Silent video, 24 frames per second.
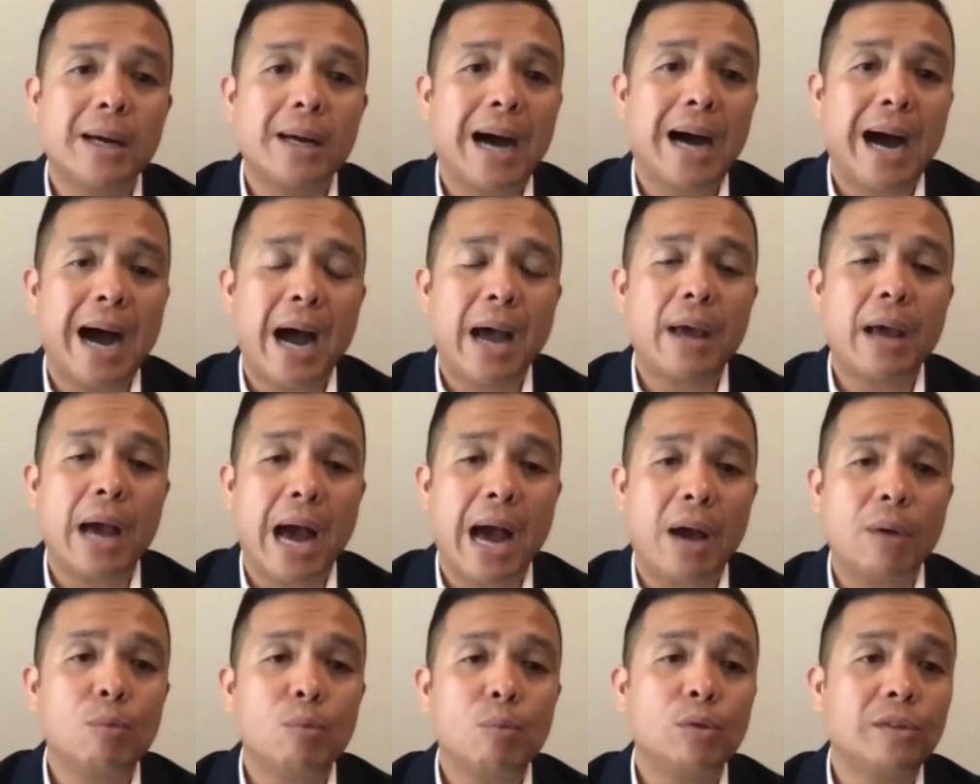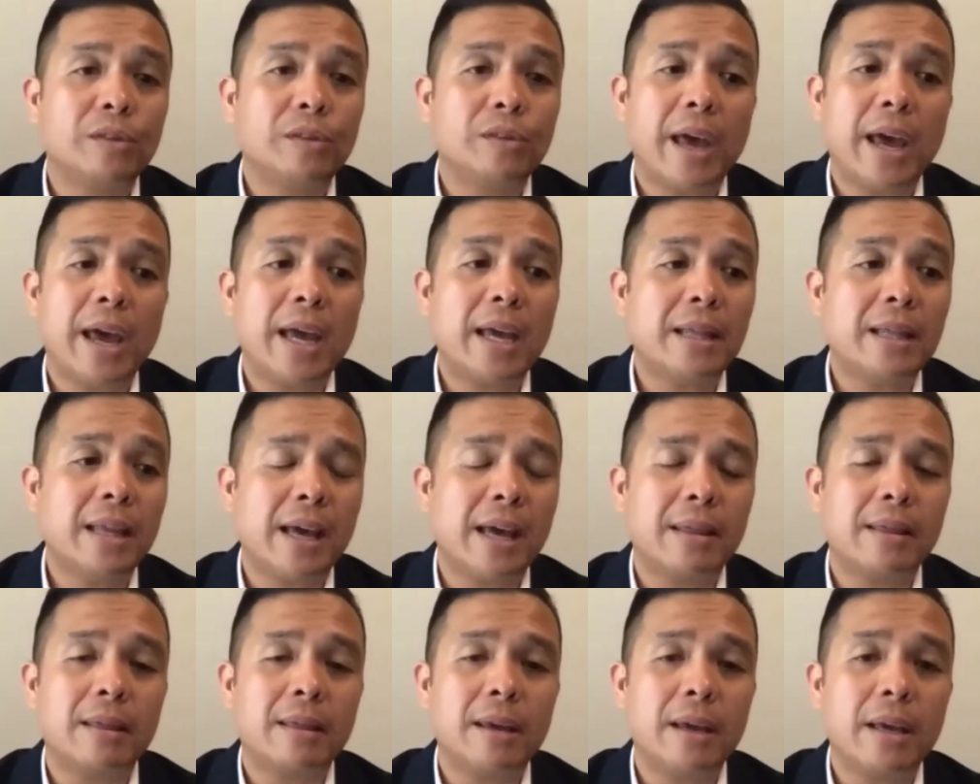I would say
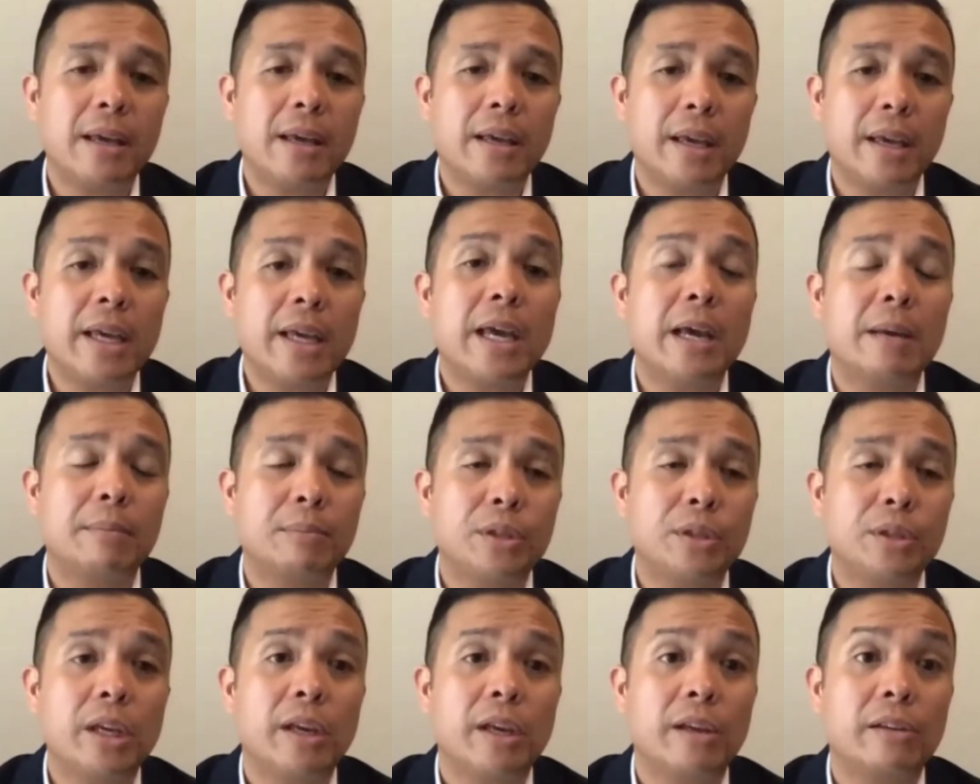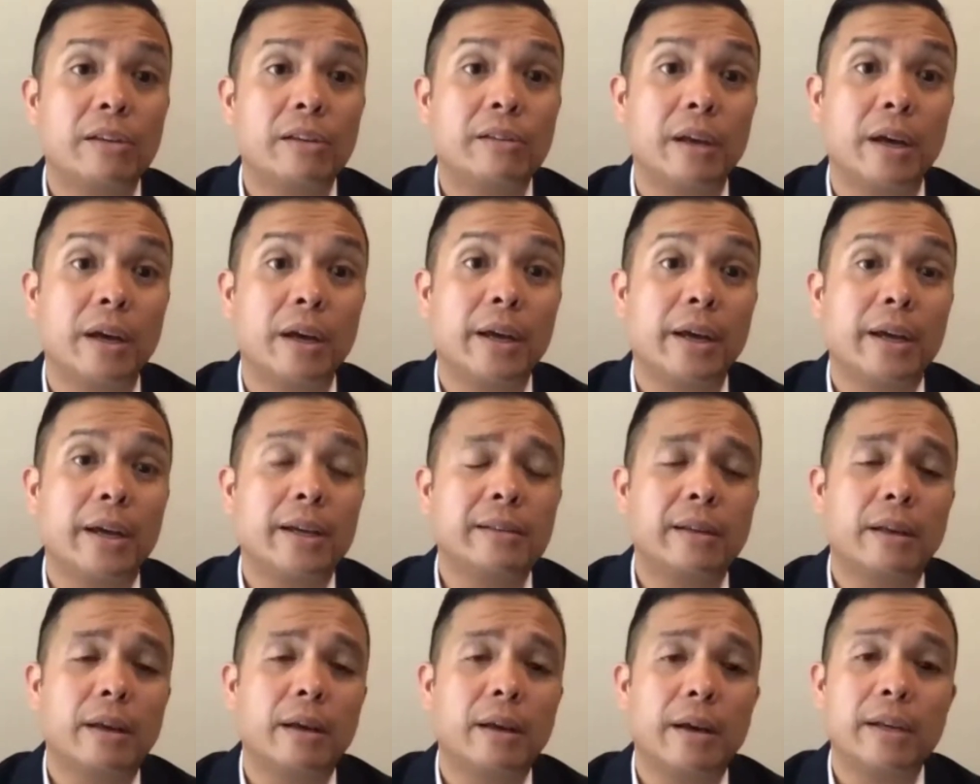that the ENG is
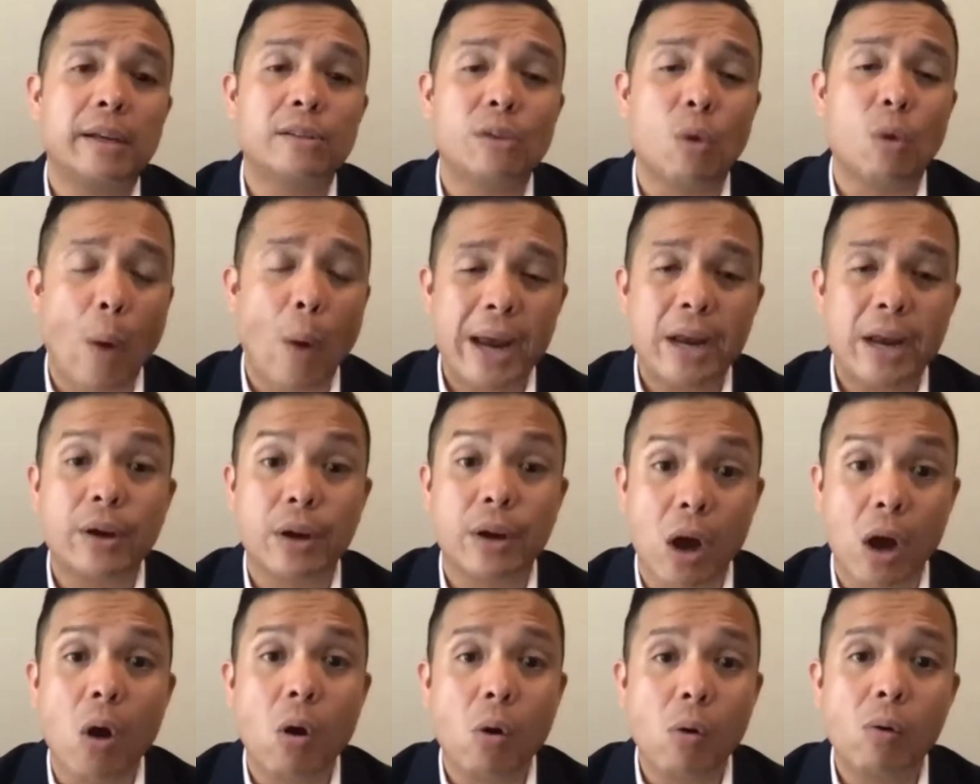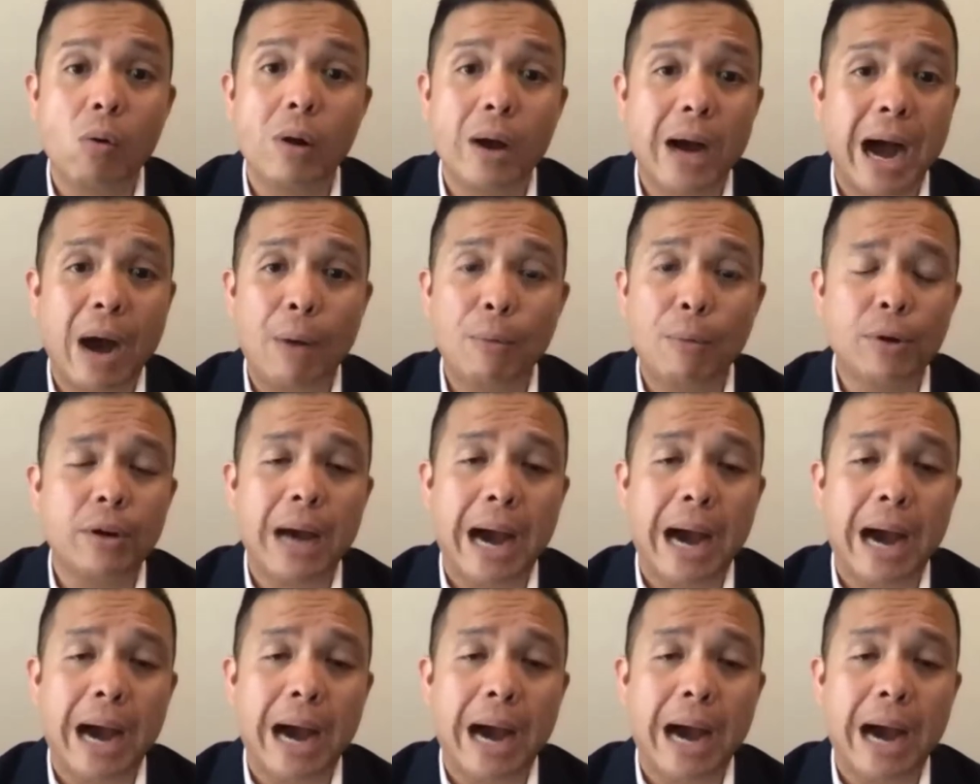a way to go. I